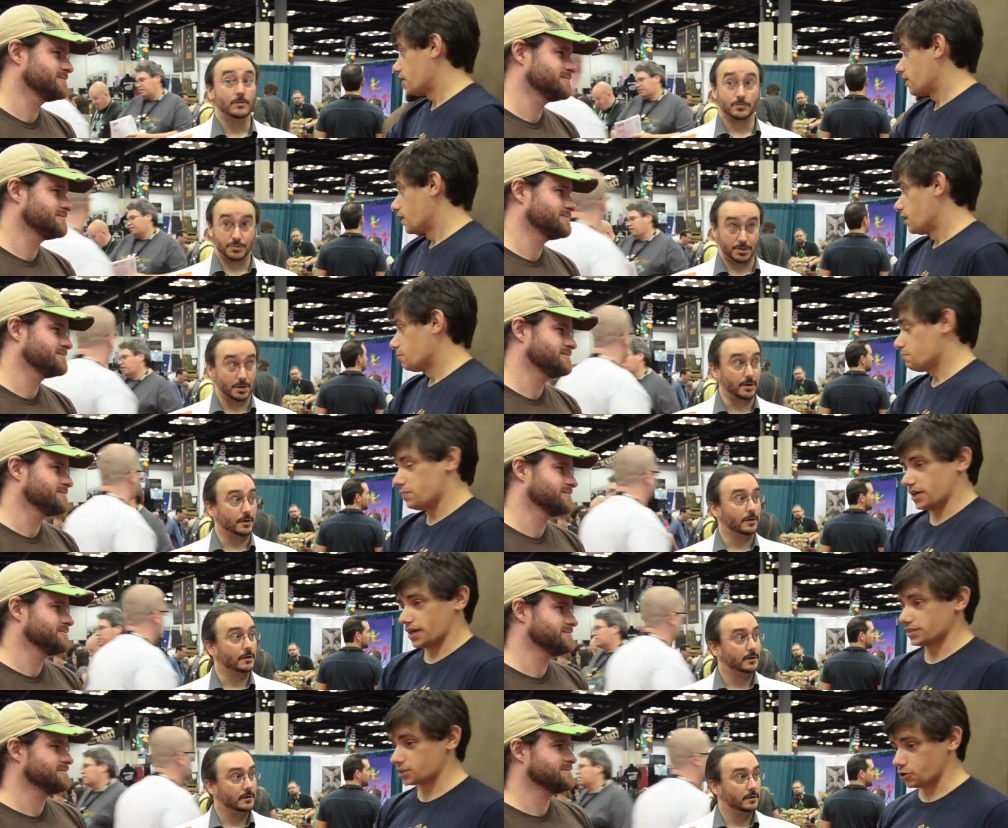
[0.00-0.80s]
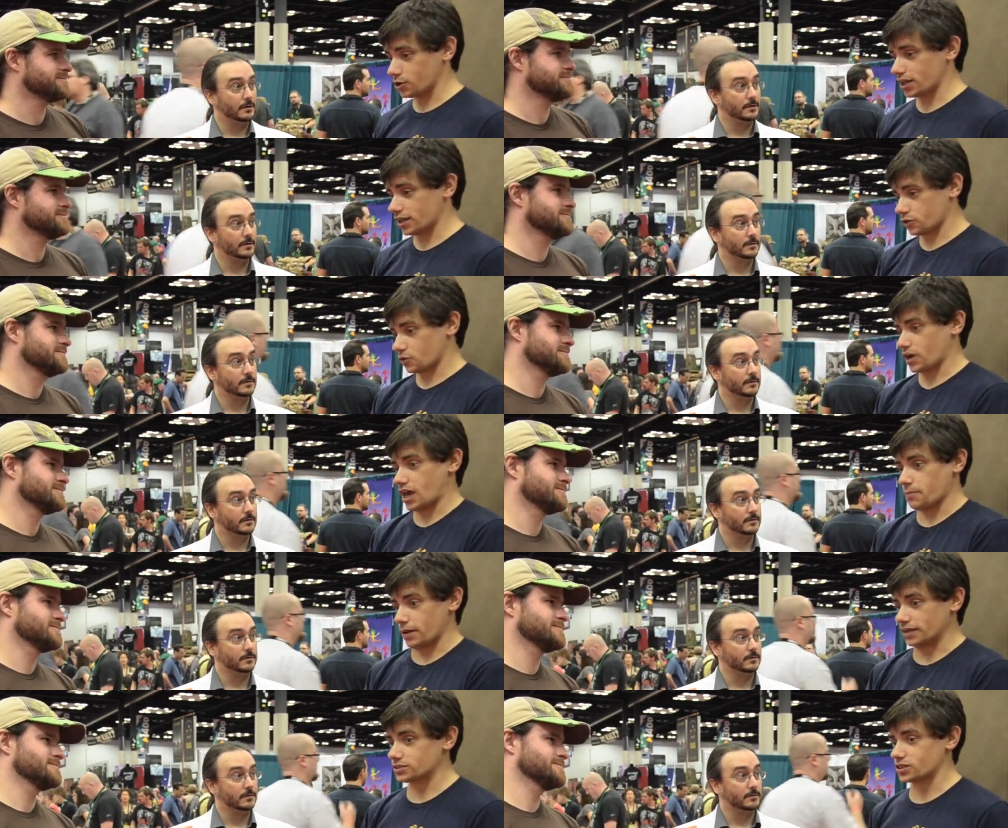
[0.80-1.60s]
Speaker 1: Sure. Because they're getting their
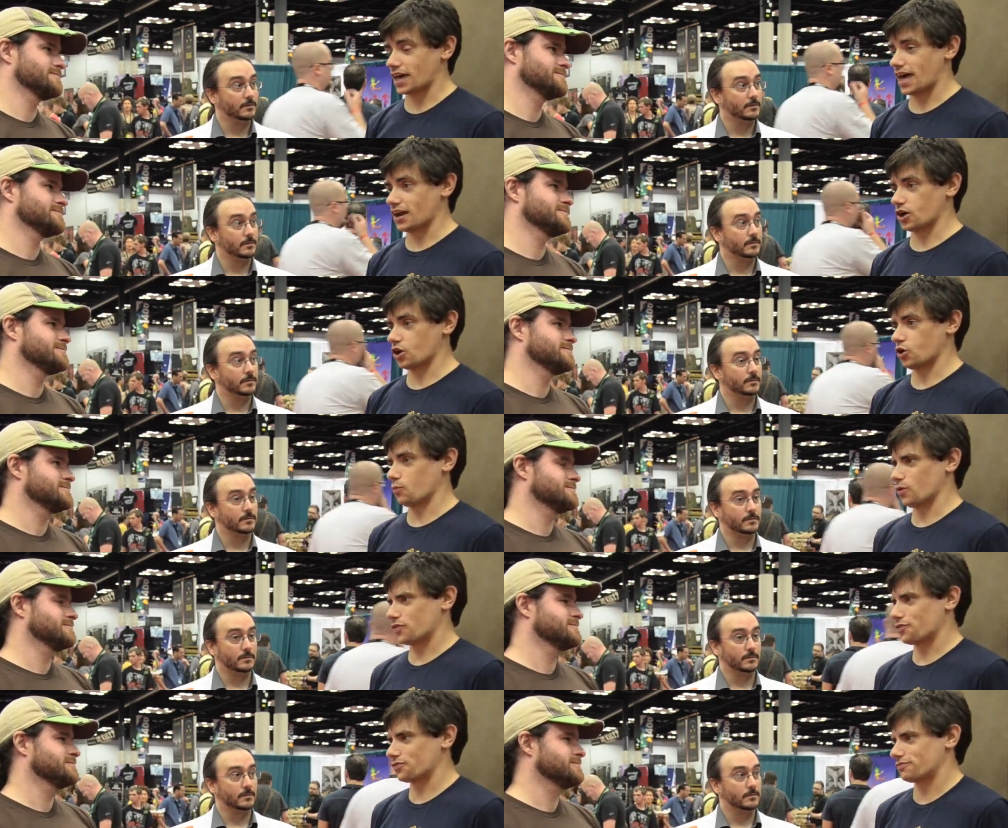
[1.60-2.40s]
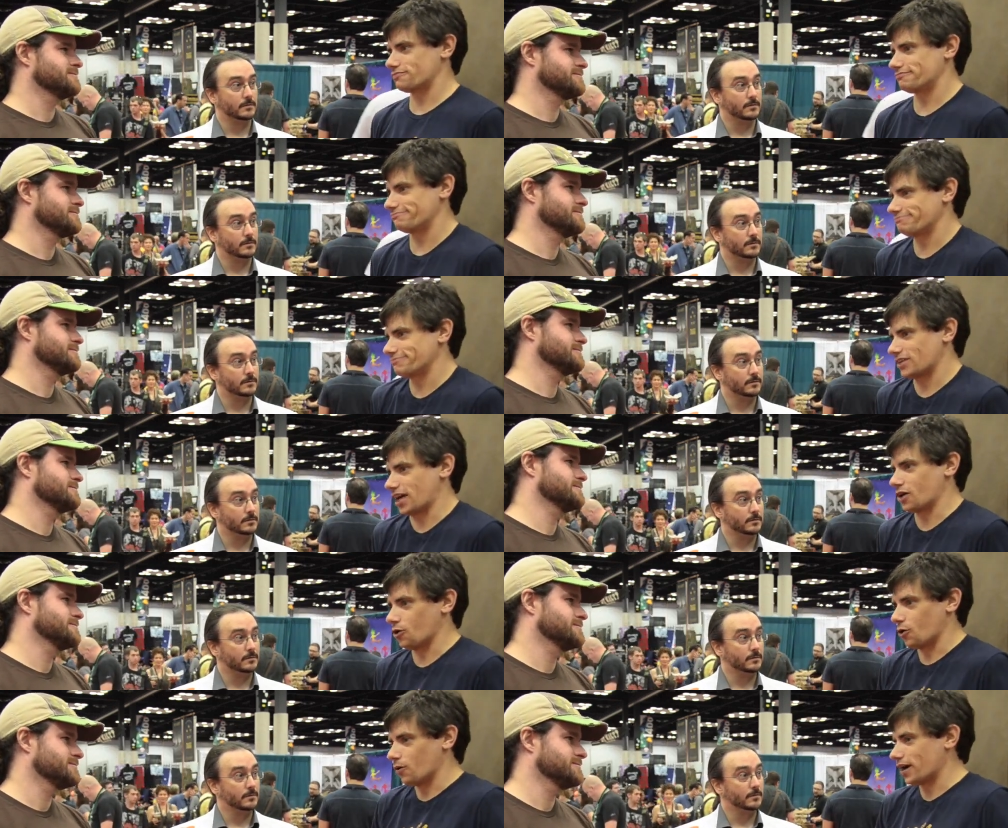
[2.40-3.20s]
game into Canada with, I
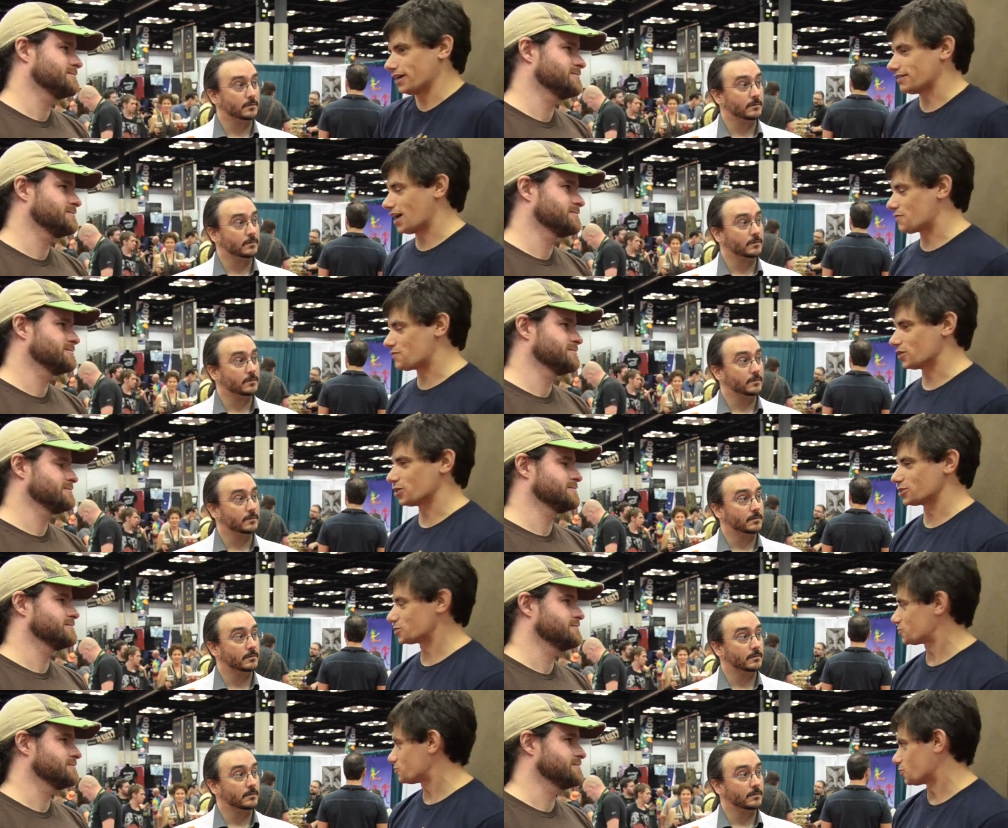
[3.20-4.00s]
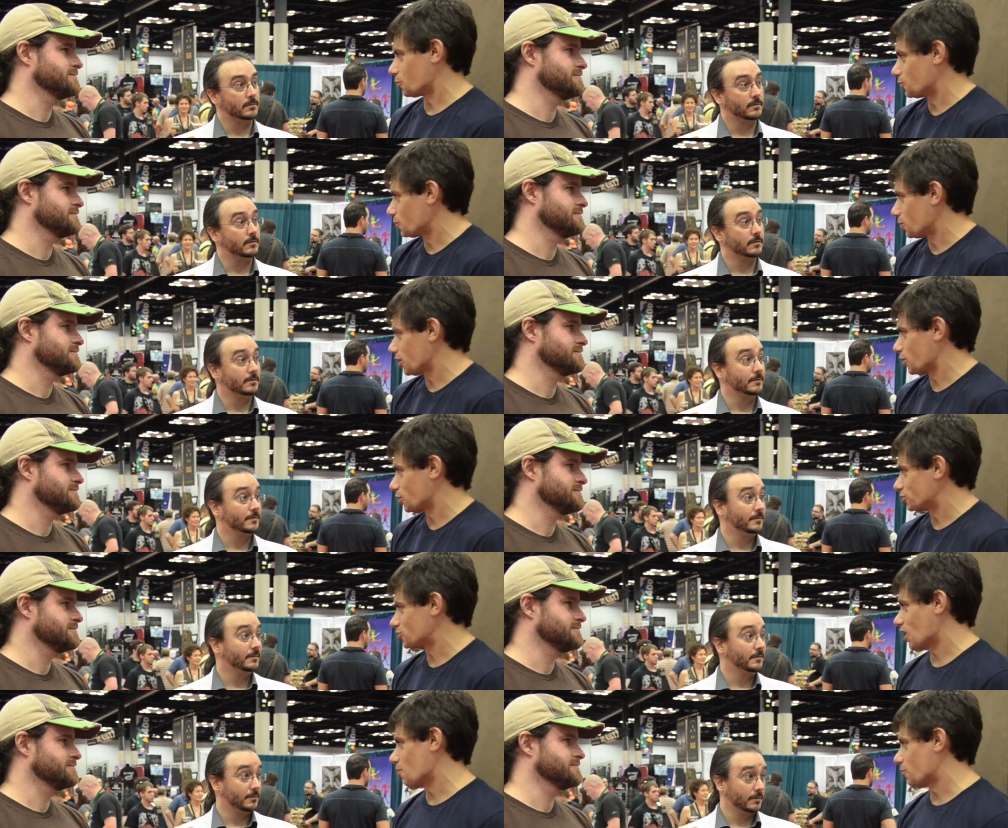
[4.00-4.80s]
don't know, I feel as though we're doing a
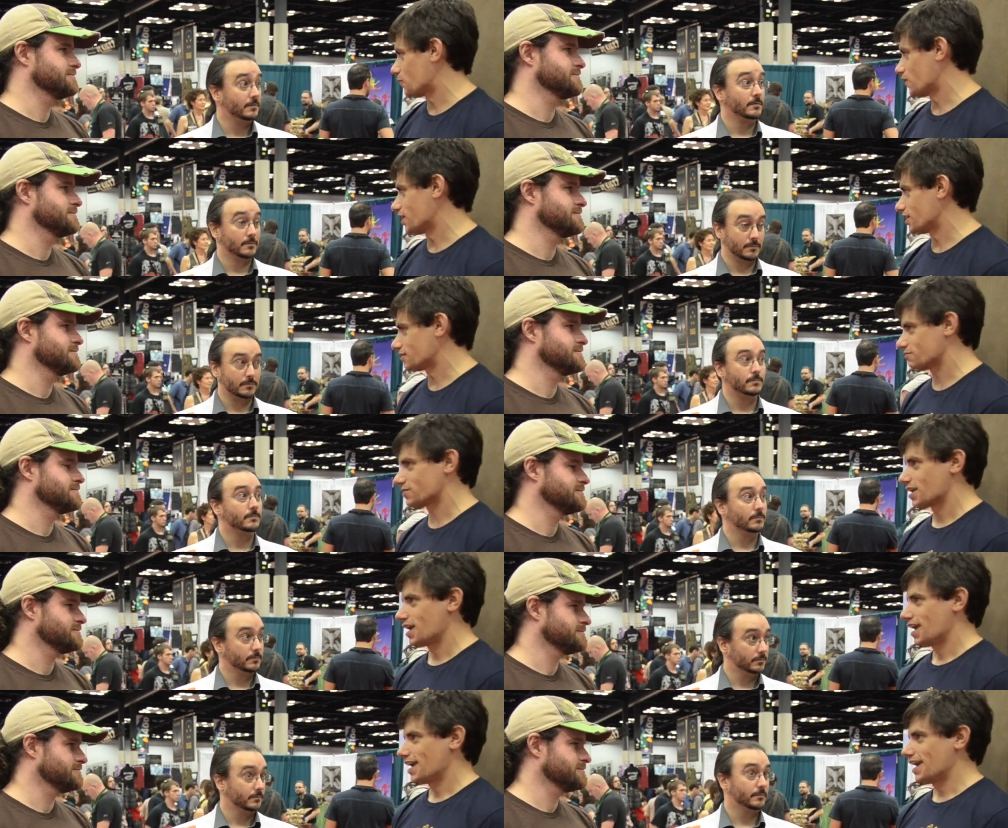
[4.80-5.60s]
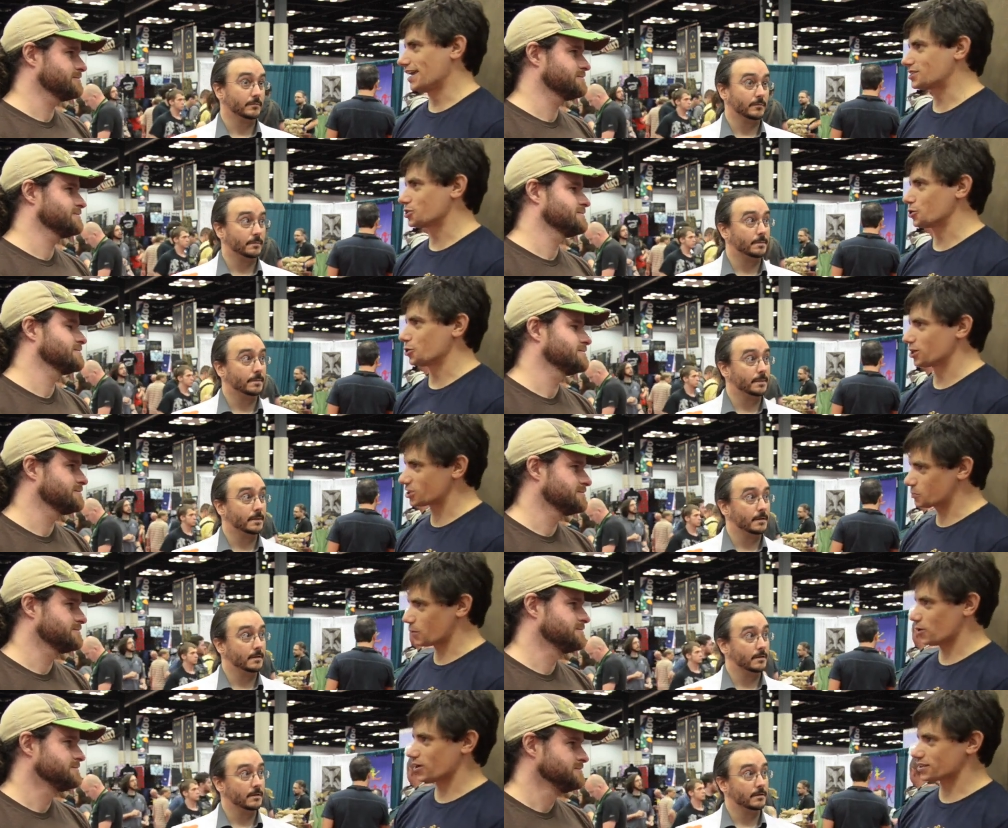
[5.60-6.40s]
good job with it, and it's a good
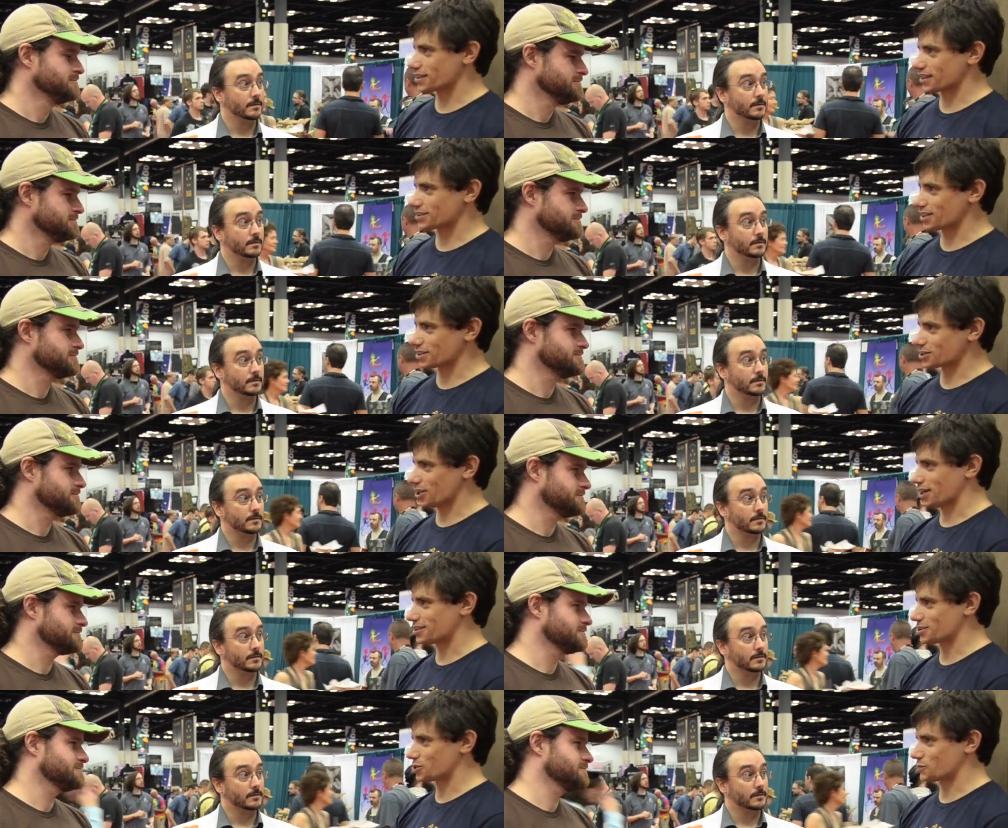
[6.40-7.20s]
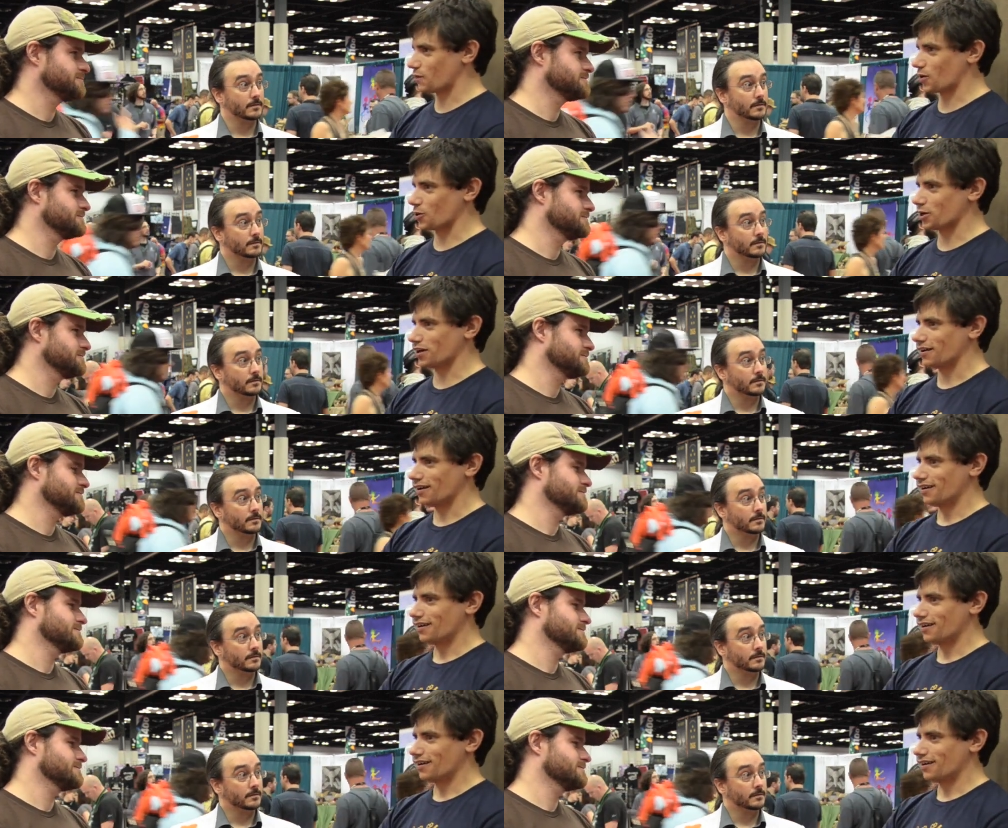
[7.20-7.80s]
experience. Like Snakes and Lattes is a very